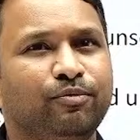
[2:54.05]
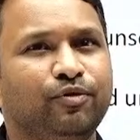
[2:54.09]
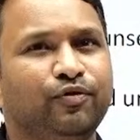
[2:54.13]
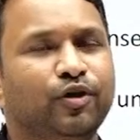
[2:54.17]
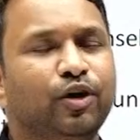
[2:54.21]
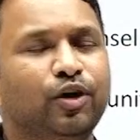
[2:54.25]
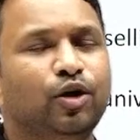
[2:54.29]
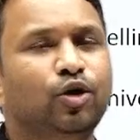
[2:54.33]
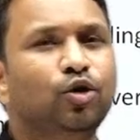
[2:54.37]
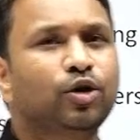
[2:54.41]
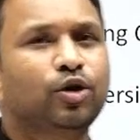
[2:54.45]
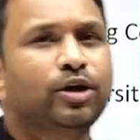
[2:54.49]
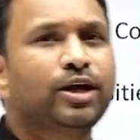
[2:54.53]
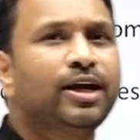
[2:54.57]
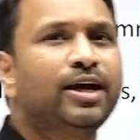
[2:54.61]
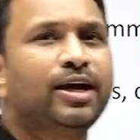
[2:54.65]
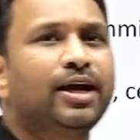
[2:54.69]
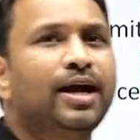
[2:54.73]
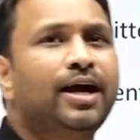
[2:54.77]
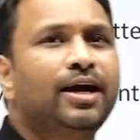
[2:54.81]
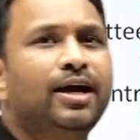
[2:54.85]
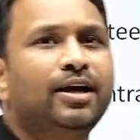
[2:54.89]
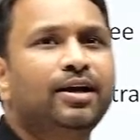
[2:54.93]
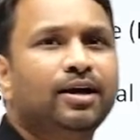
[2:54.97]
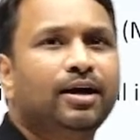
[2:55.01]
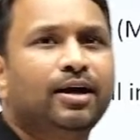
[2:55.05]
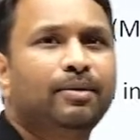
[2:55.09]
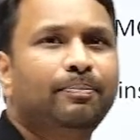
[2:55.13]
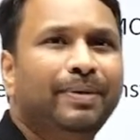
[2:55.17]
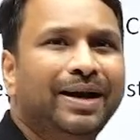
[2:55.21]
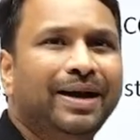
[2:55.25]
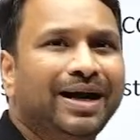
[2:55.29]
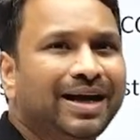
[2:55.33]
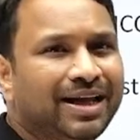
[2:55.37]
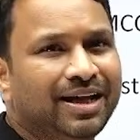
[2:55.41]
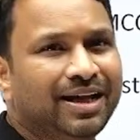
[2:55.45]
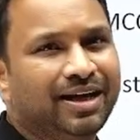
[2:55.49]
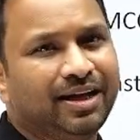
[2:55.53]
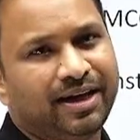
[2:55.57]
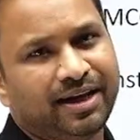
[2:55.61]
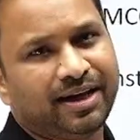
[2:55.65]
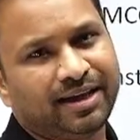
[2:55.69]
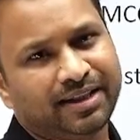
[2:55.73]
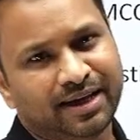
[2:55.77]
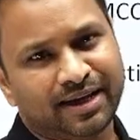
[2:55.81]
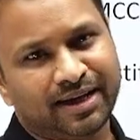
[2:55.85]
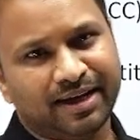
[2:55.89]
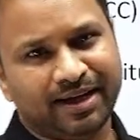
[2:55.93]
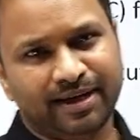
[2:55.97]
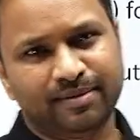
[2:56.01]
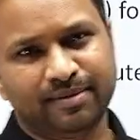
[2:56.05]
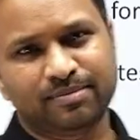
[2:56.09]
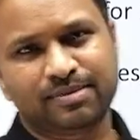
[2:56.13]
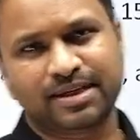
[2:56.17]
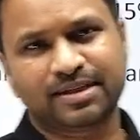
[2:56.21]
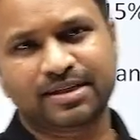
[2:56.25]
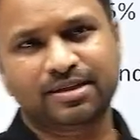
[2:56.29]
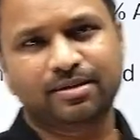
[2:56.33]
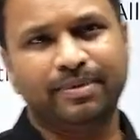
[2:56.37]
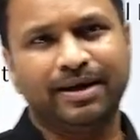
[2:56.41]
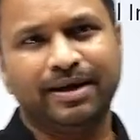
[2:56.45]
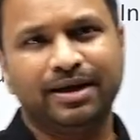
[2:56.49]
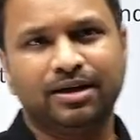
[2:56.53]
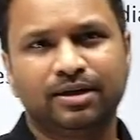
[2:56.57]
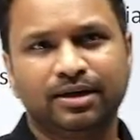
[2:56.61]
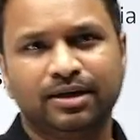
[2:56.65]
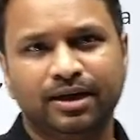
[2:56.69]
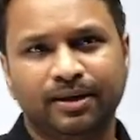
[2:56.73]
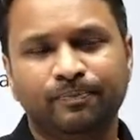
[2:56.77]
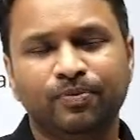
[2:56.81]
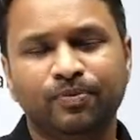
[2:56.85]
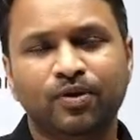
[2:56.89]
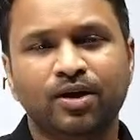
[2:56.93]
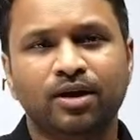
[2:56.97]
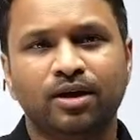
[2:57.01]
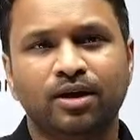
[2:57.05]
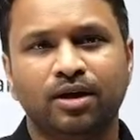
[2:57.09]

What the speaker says: if you're looking at a pedigree, then Ames has a better name.